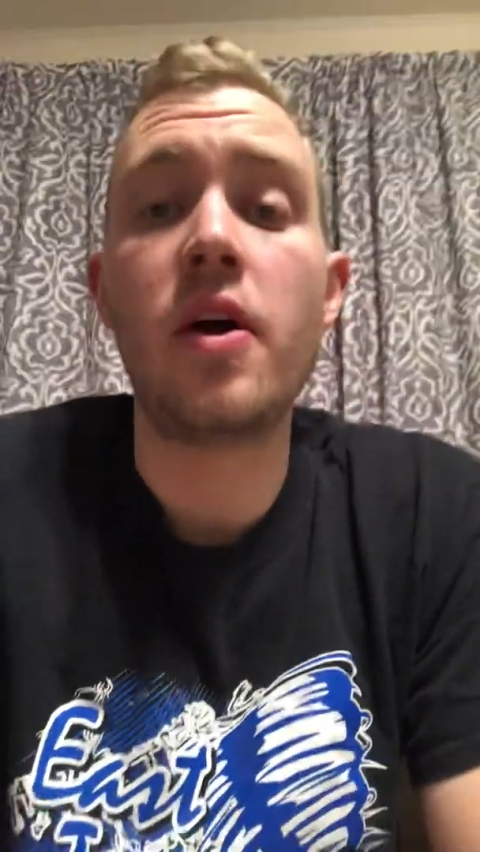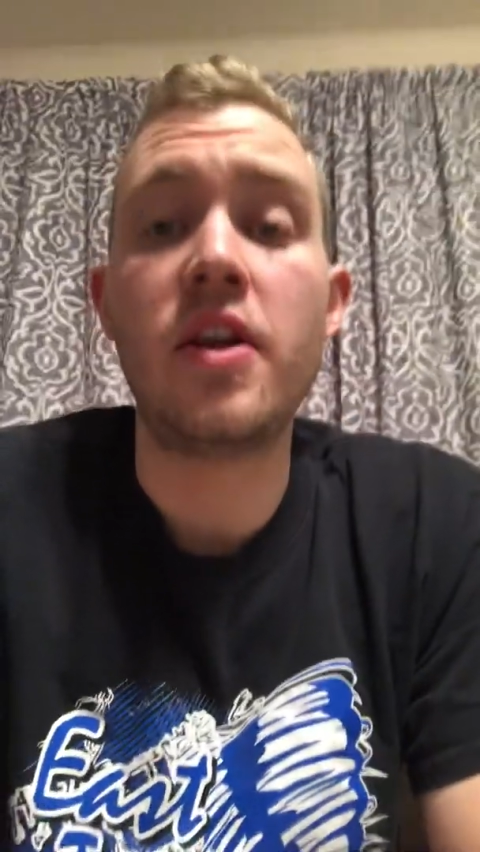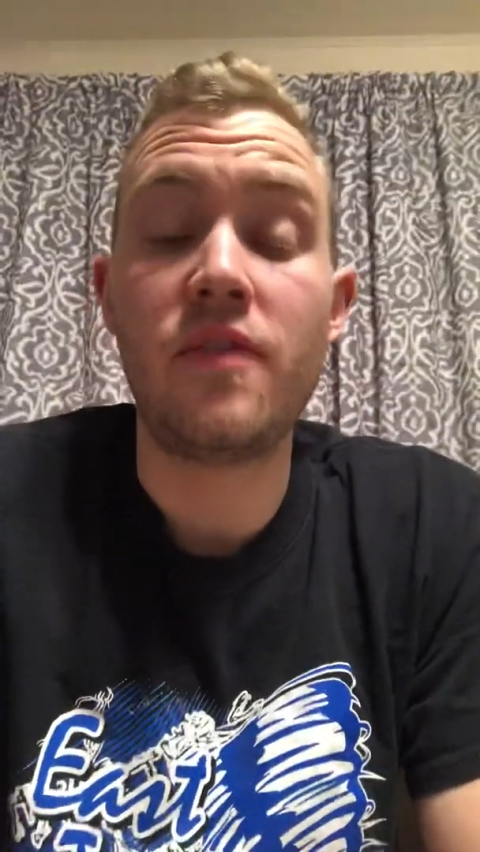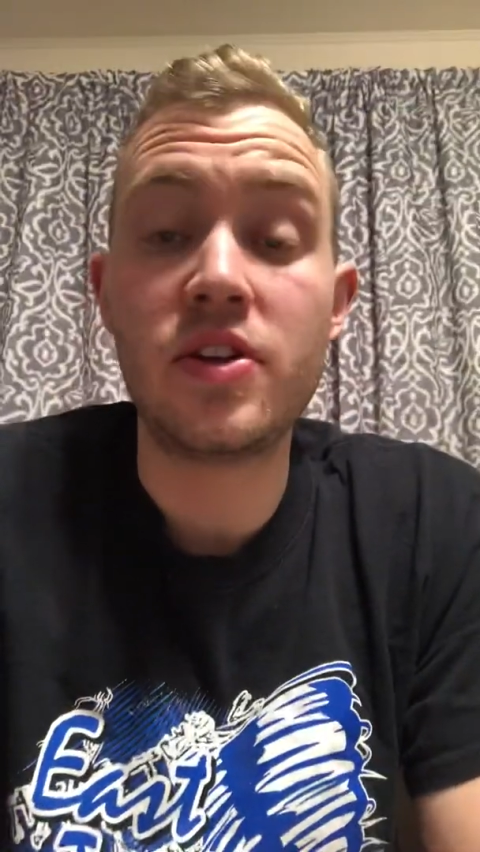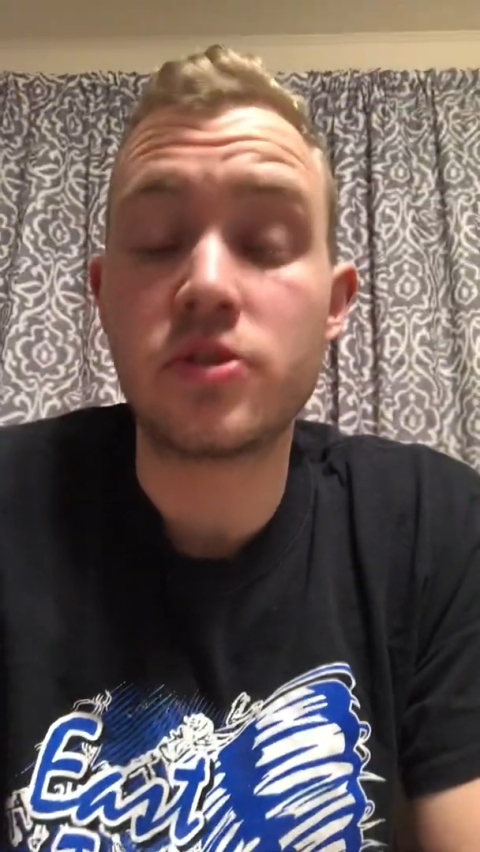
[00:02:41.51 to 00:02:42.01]

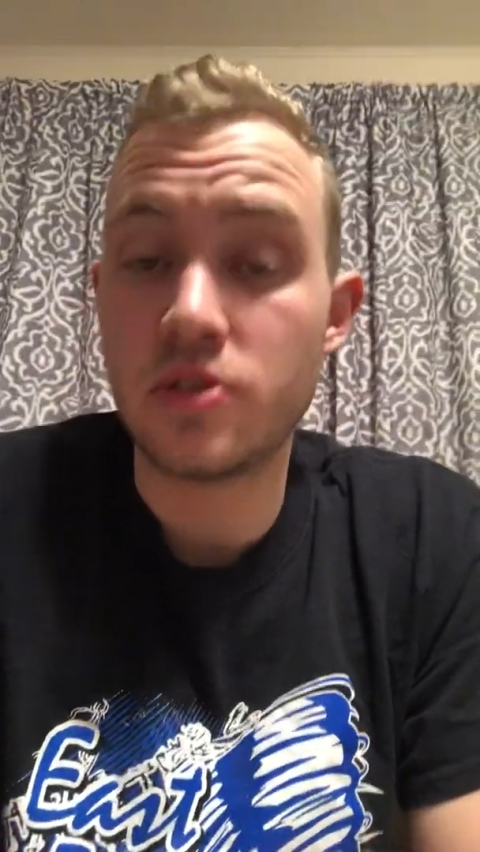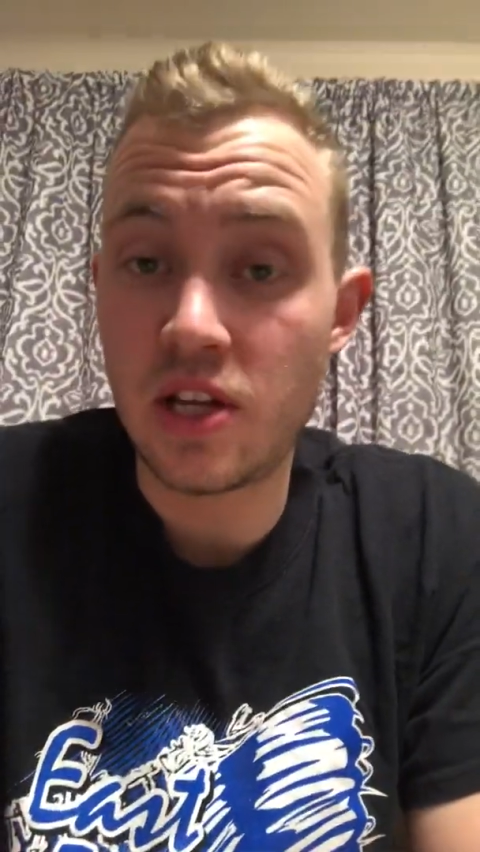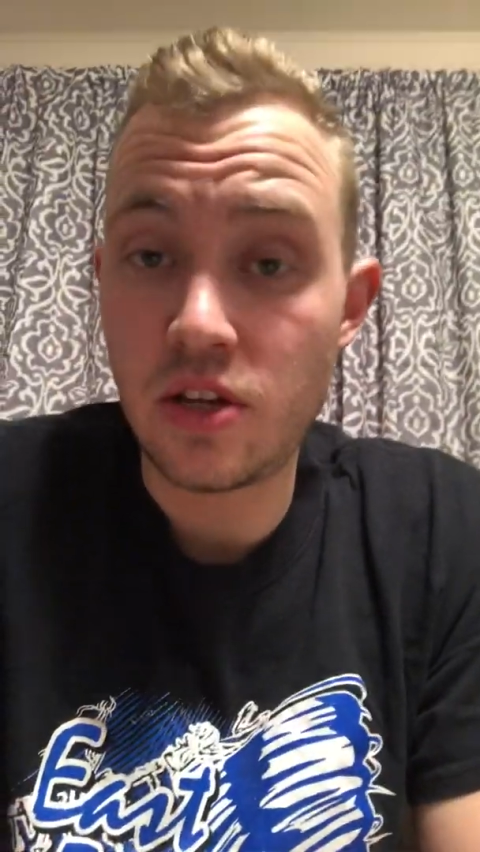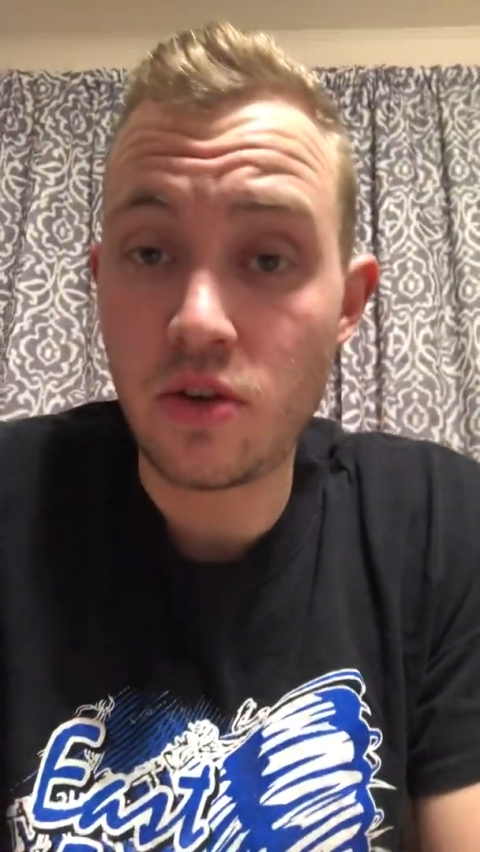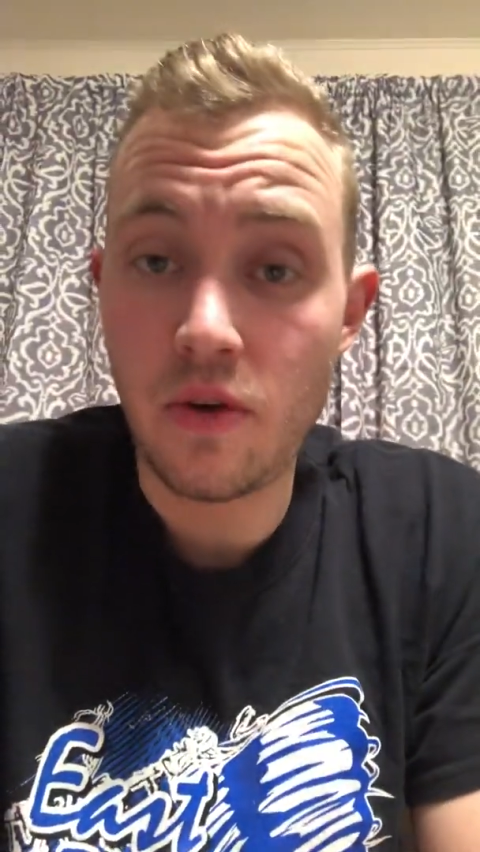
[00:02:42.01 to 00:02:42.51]
individuals
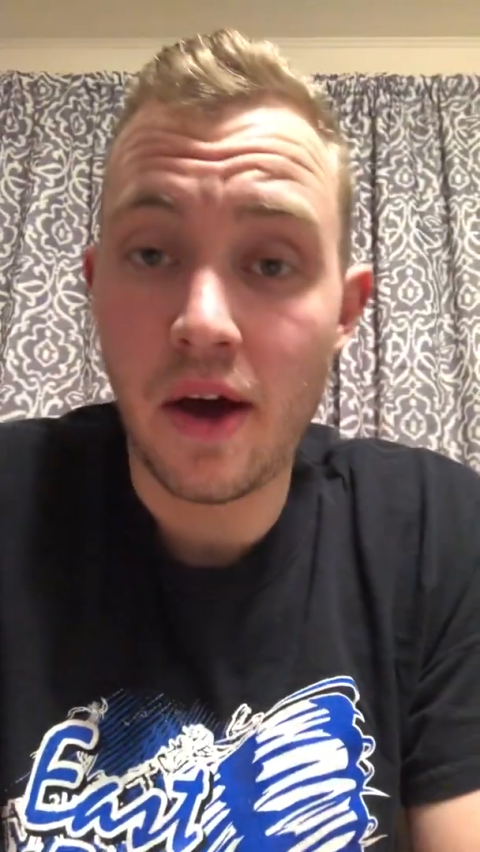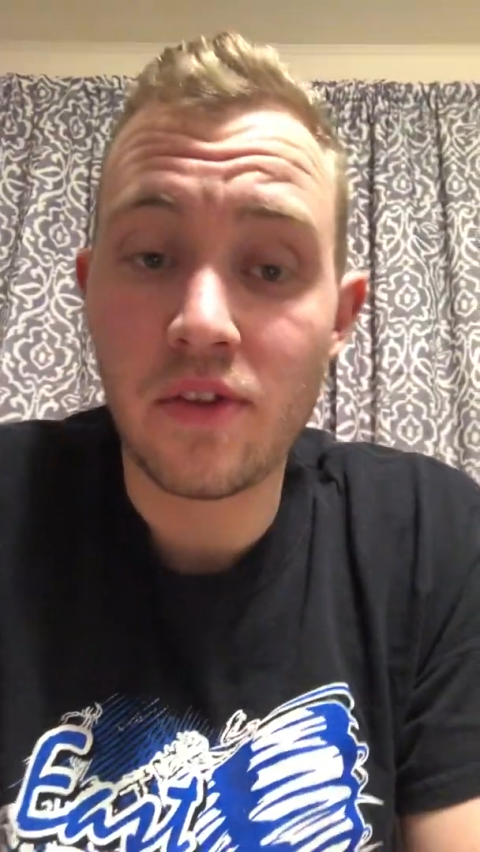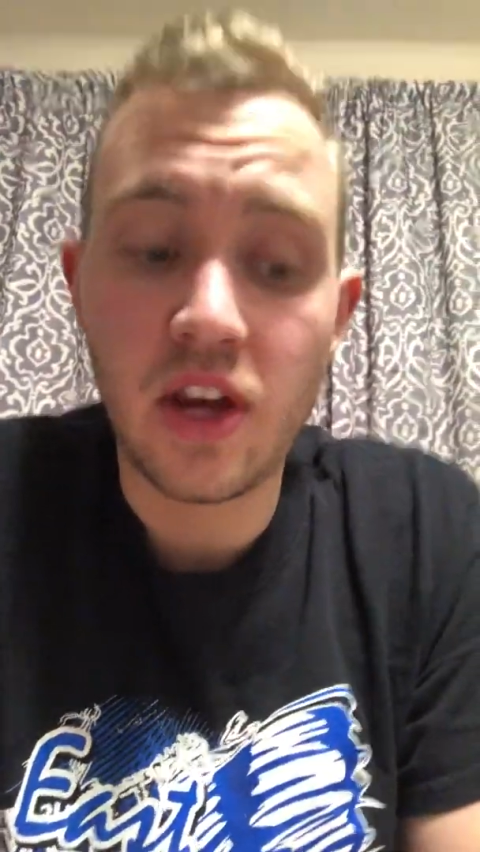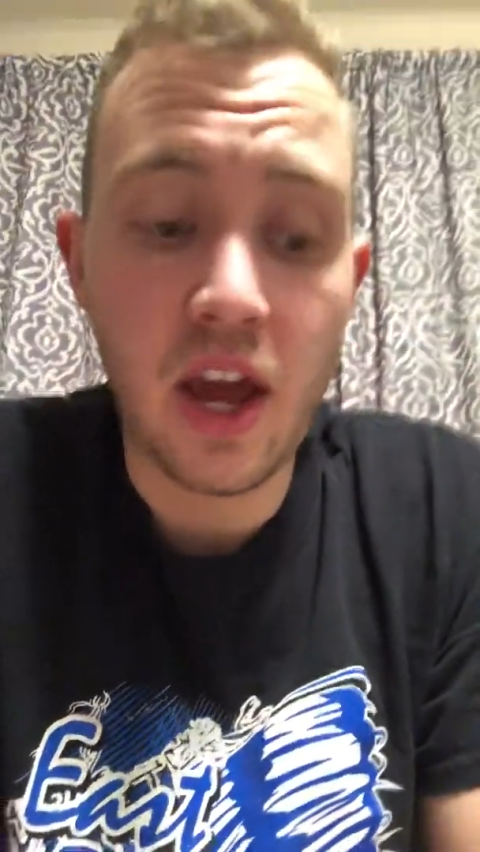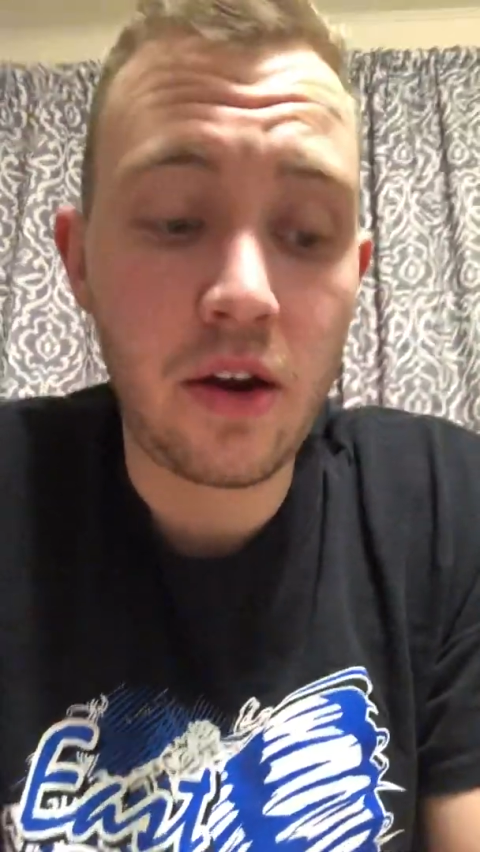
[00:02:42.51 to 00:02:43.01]
that do have
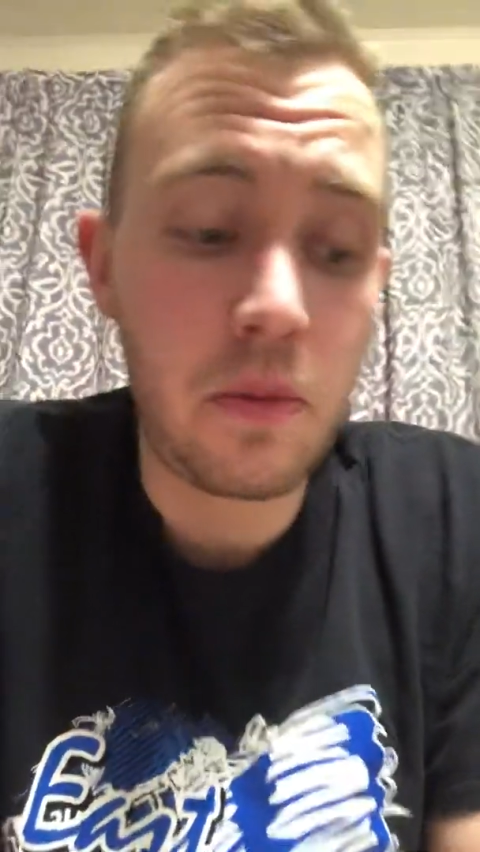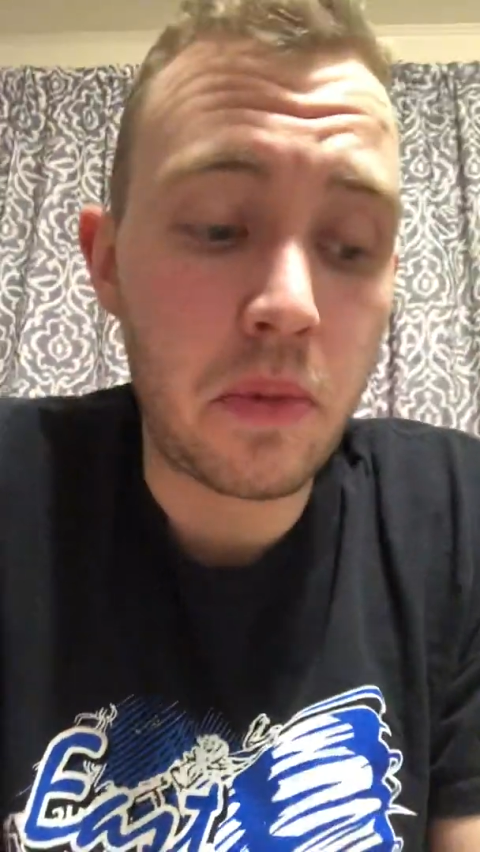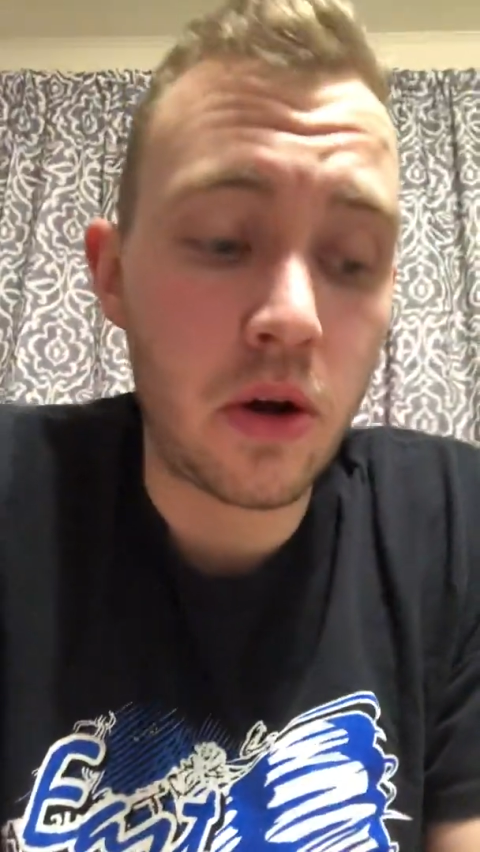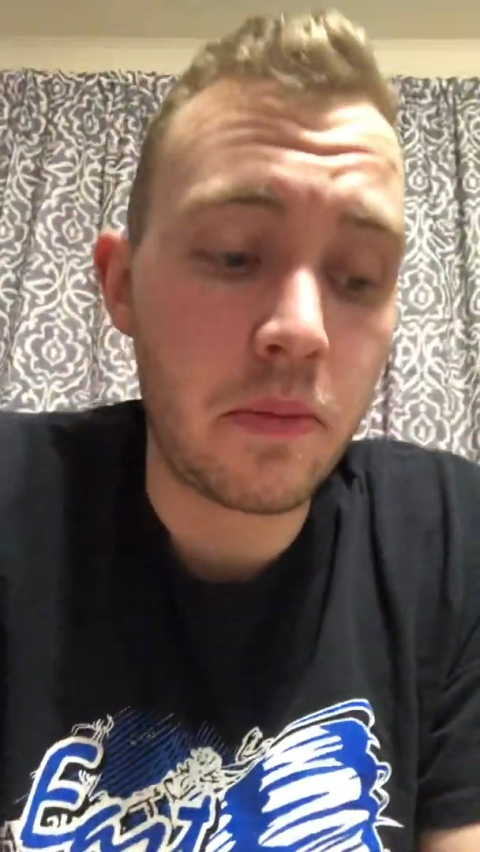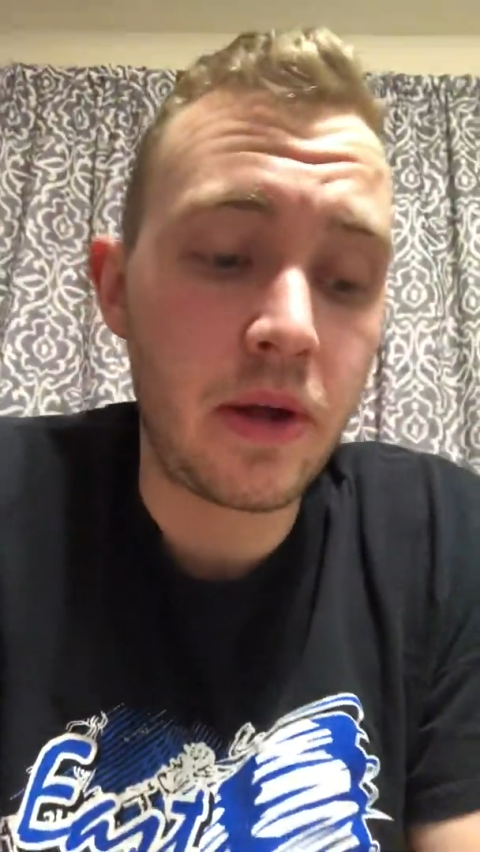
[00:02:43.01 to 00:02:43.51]
a carry
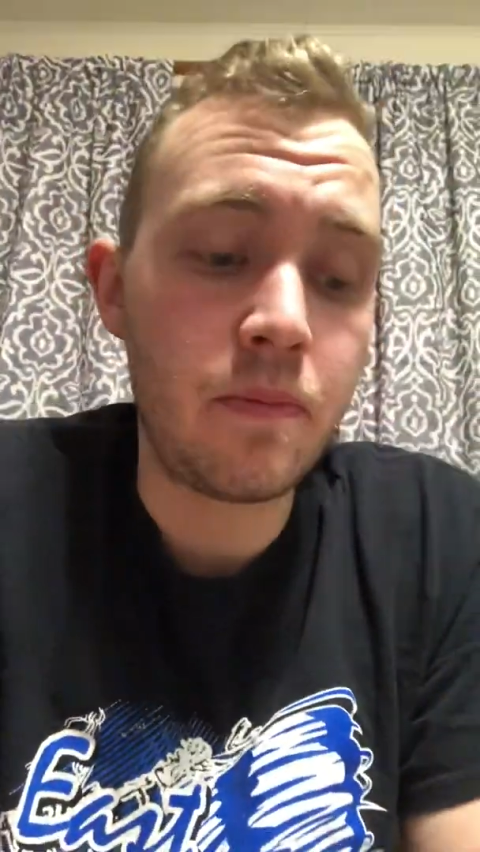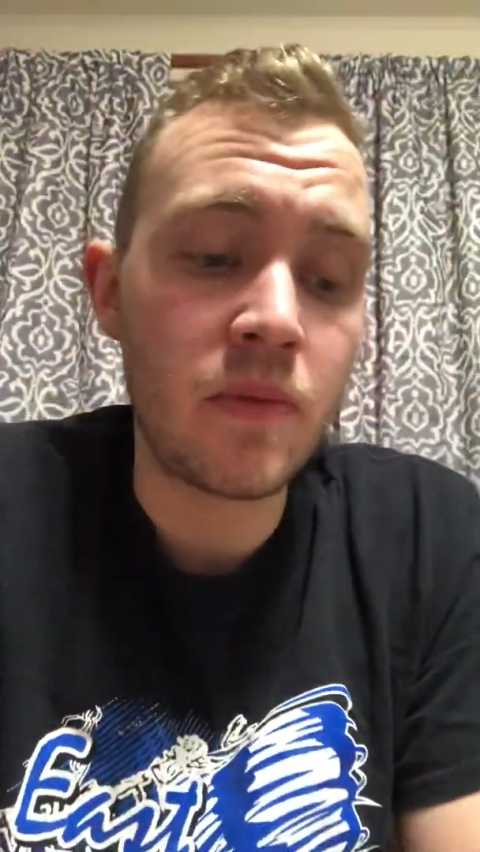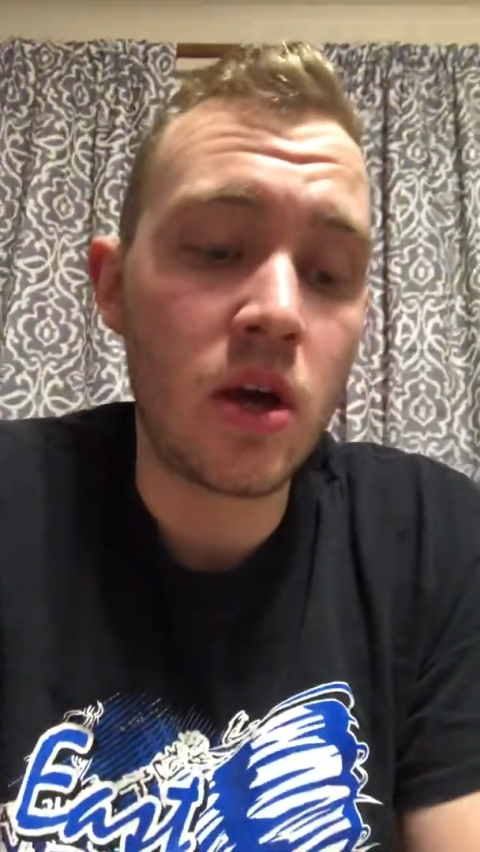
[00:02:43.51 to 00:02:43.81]
permit.